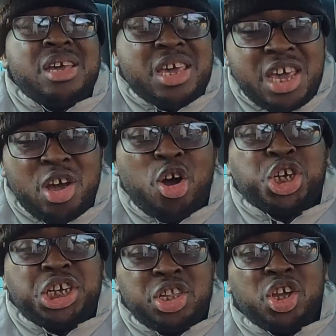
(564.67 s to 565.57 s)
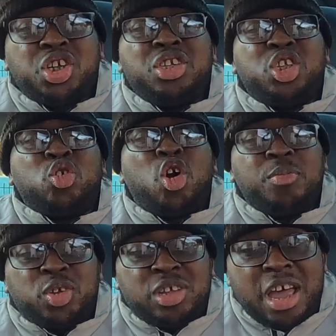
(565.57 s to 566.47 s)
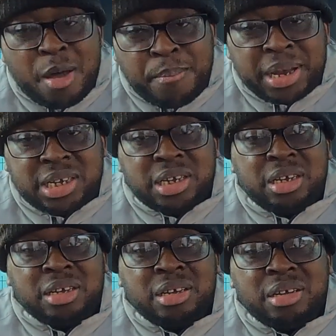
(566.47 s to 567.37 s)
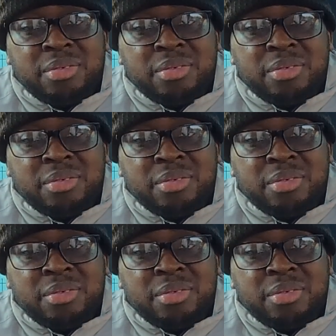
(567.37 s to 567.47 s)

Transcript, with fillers: he or she doesn't need to come to the embassy,